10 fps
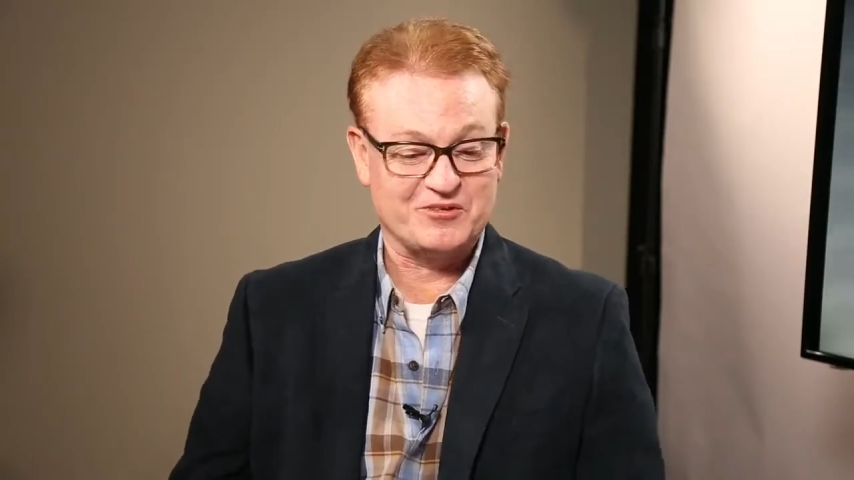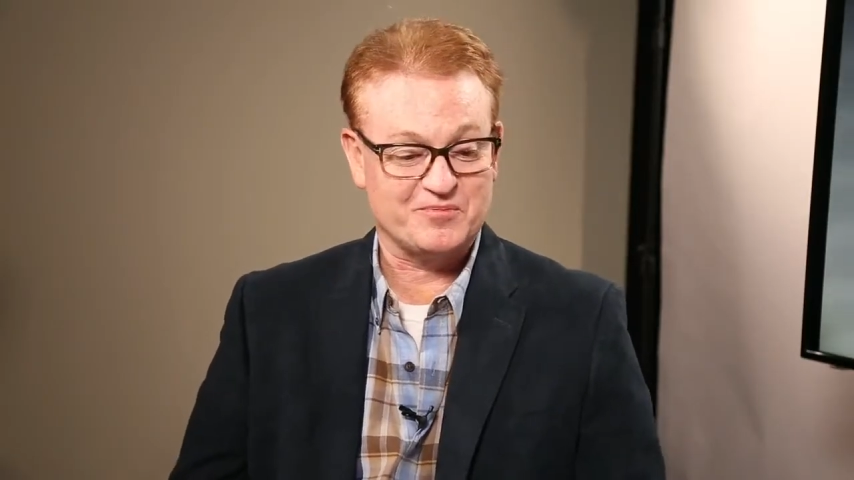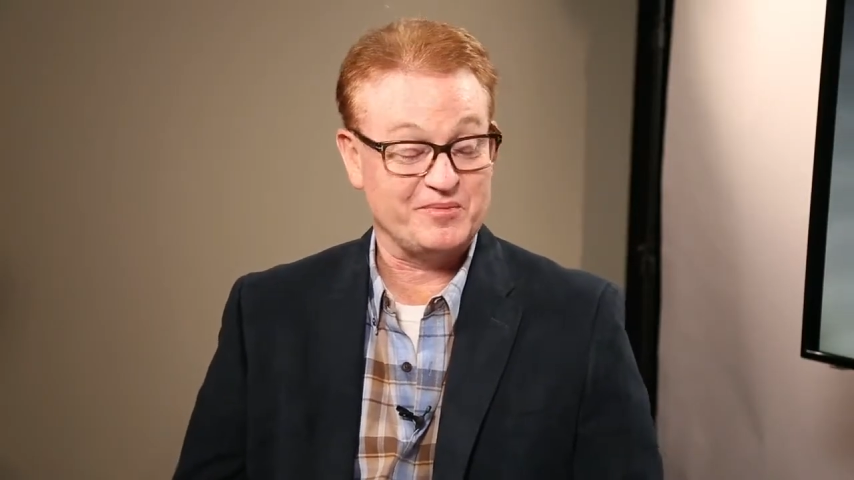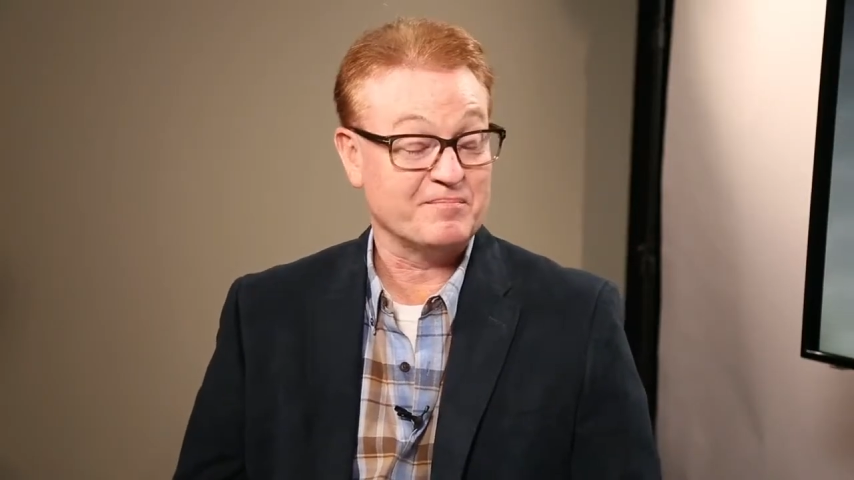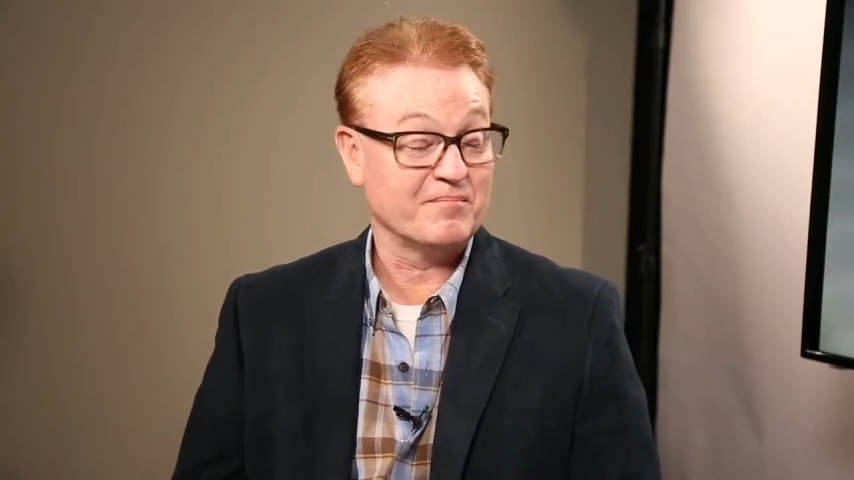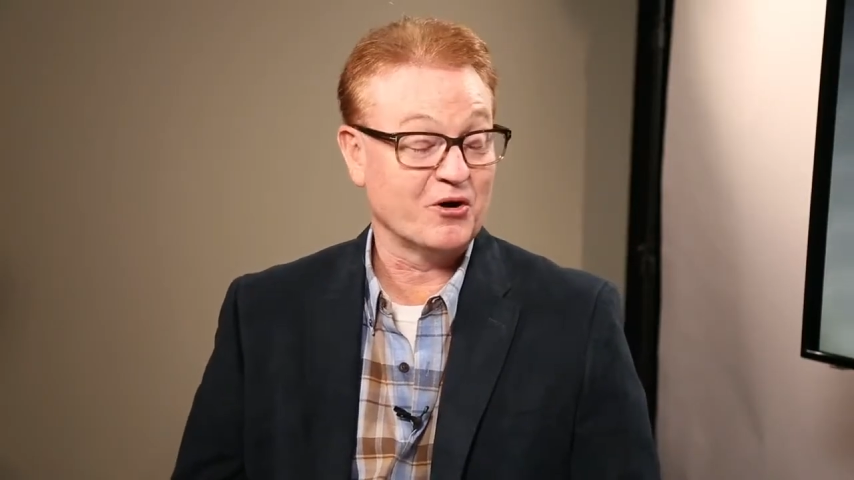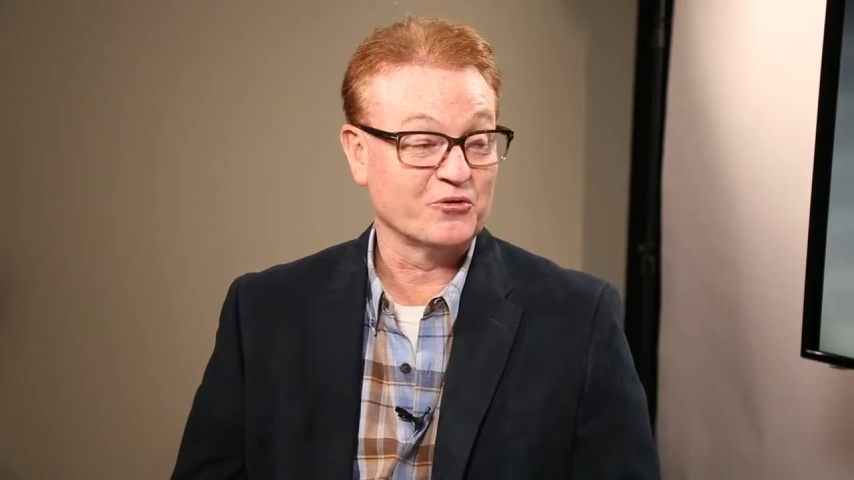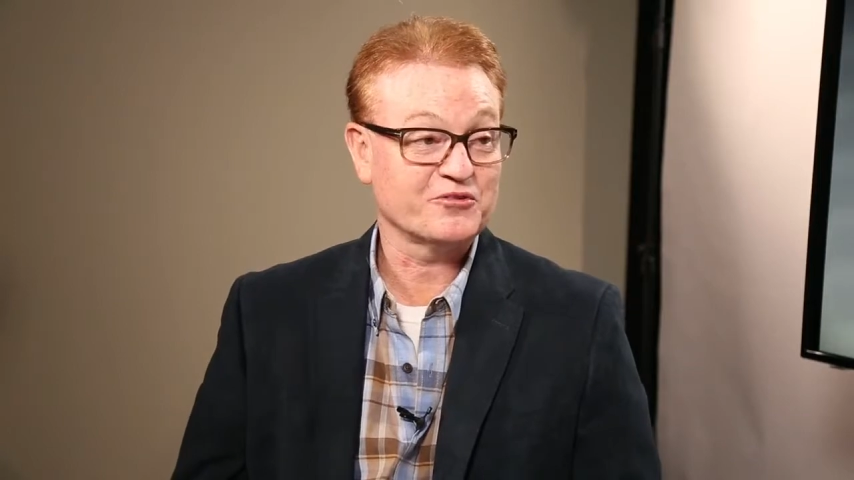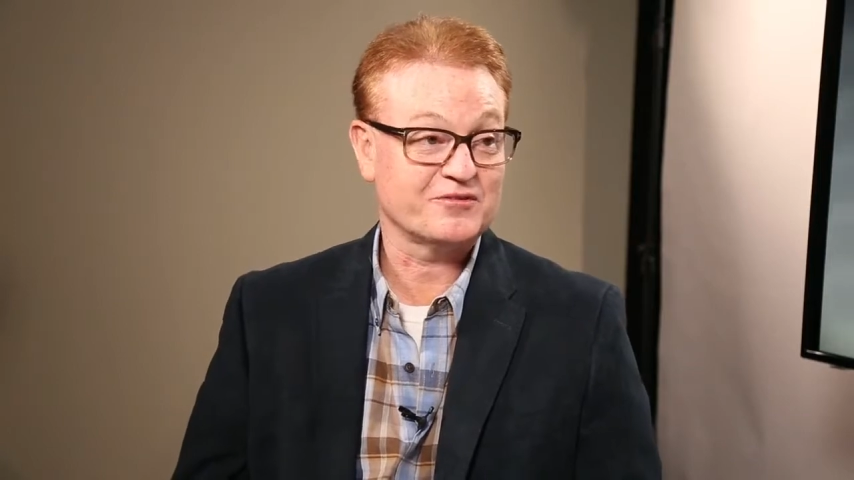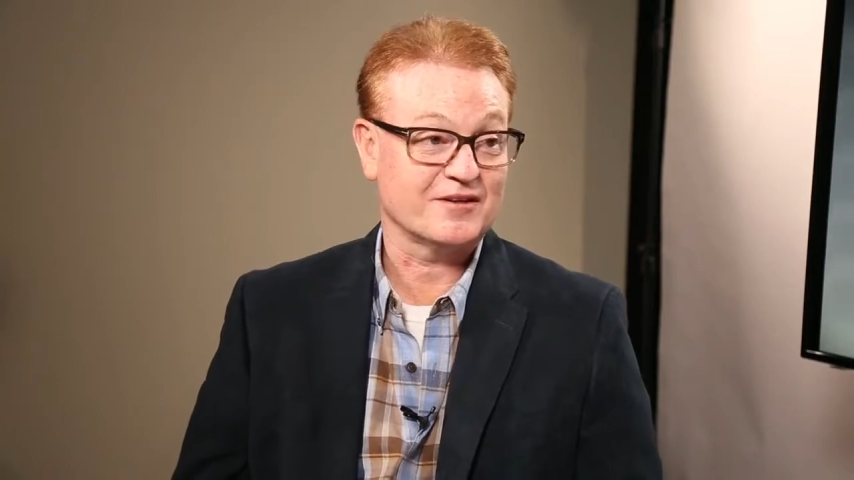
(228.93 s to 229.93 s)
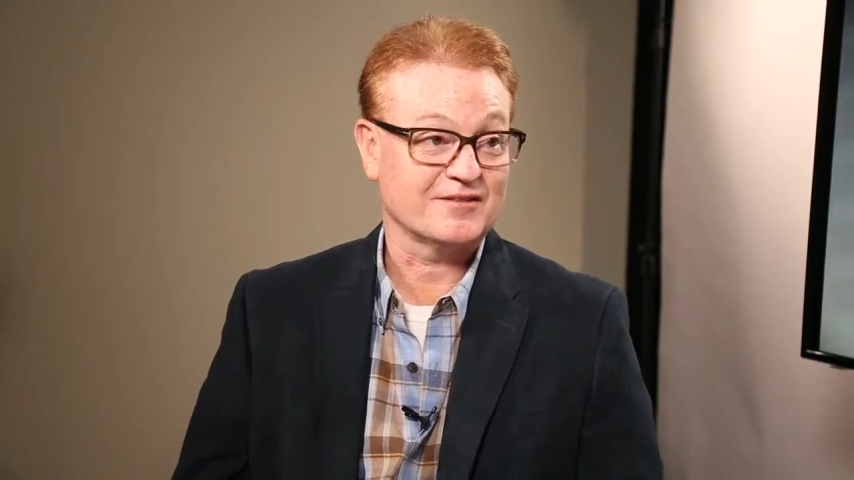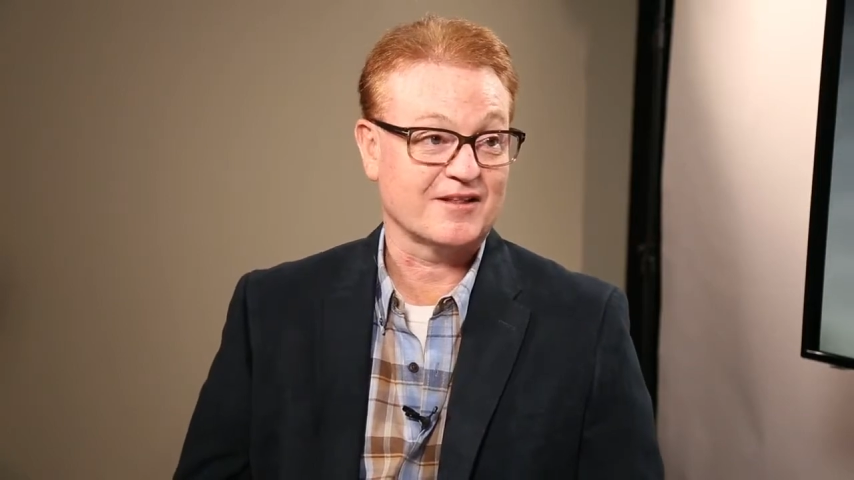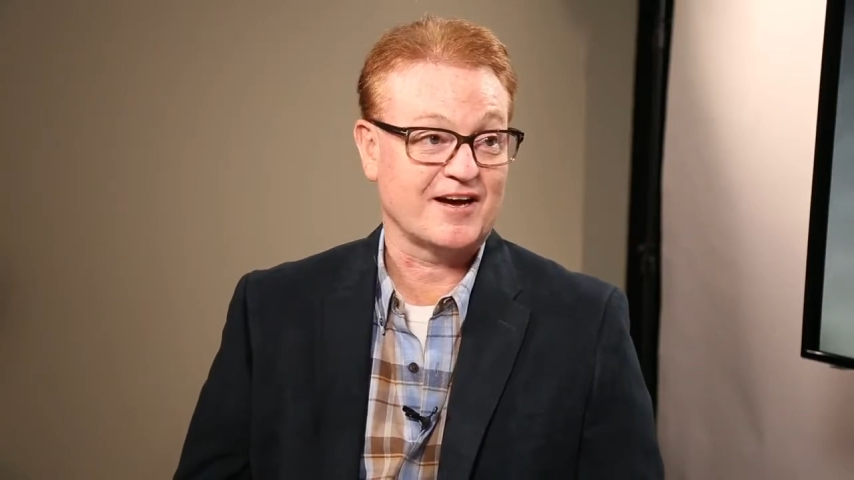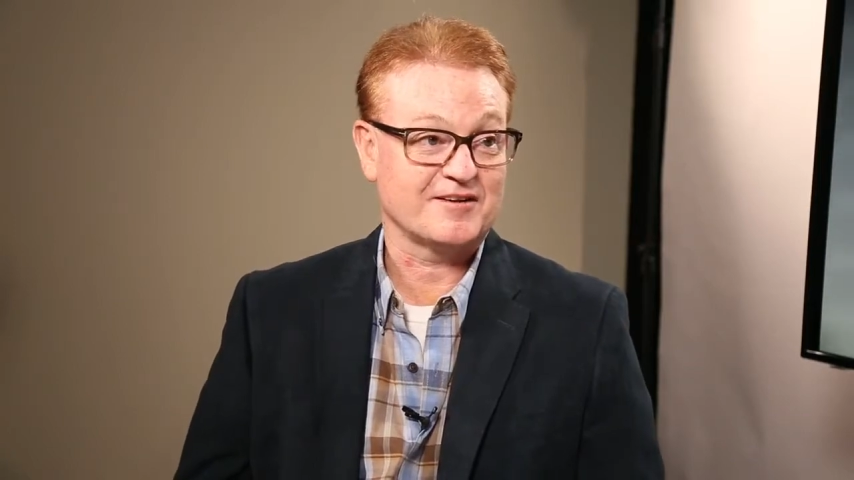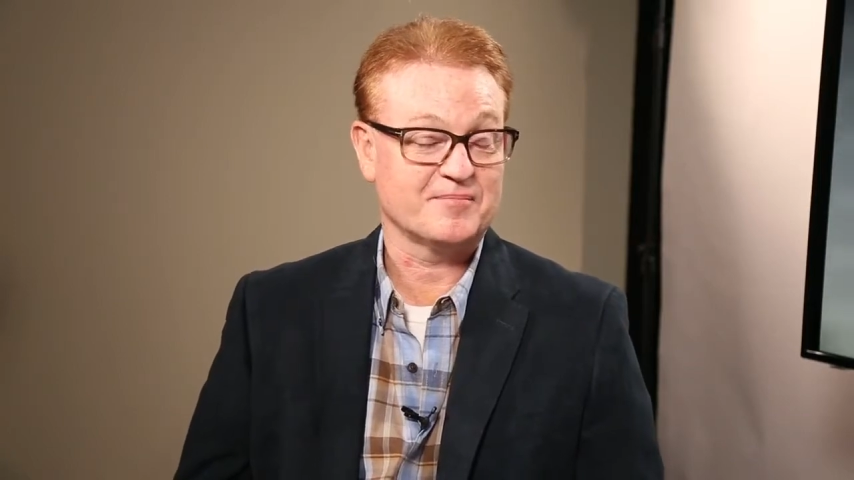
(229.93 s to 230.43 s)
would be most
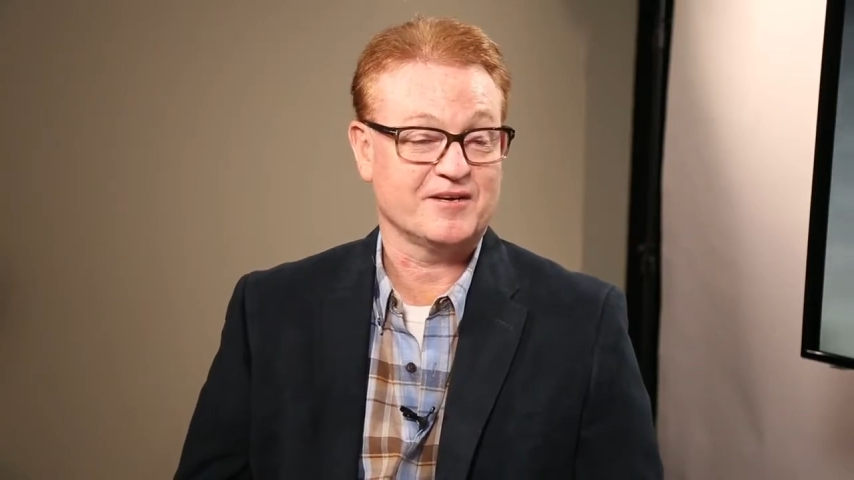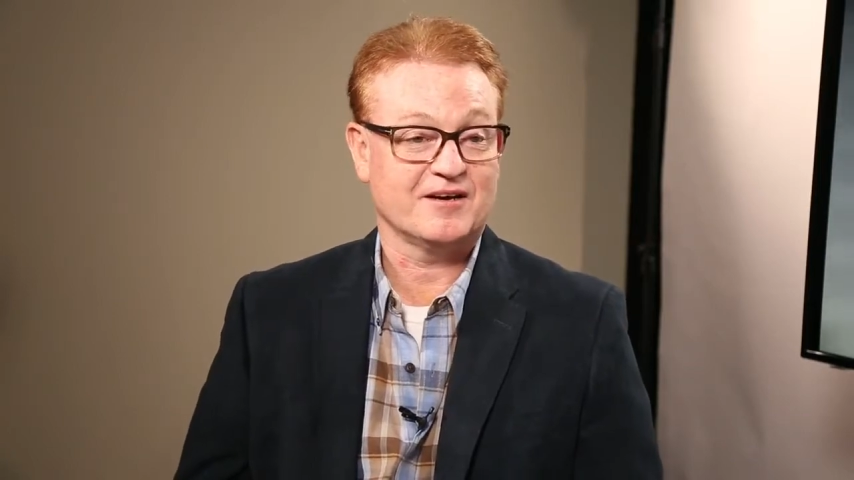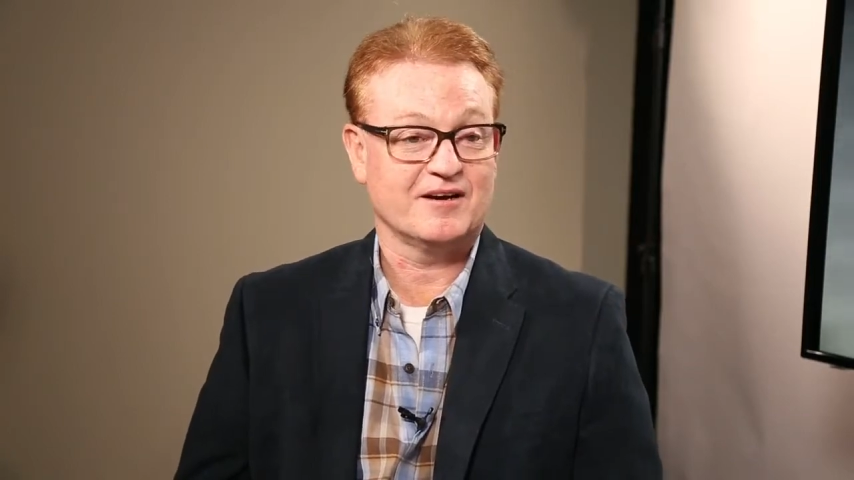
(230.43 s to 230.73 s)
like me.